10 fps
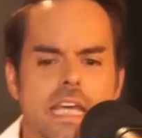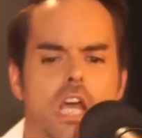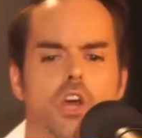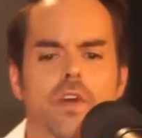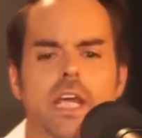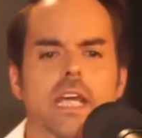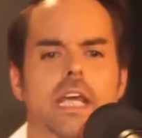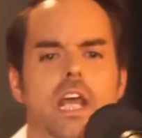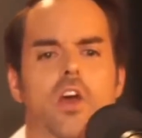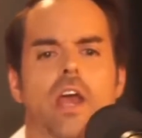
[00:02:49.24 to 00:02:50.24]

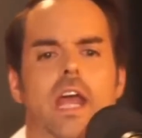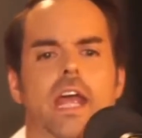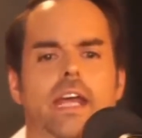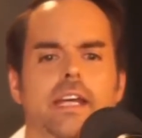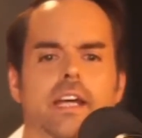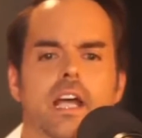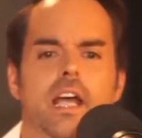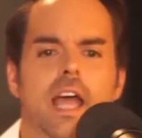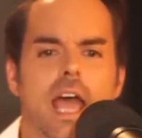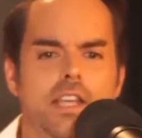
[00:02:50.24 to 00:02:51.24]
Heary, heary,
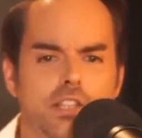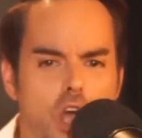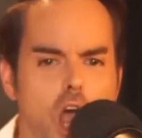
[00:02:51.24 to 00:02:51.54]
as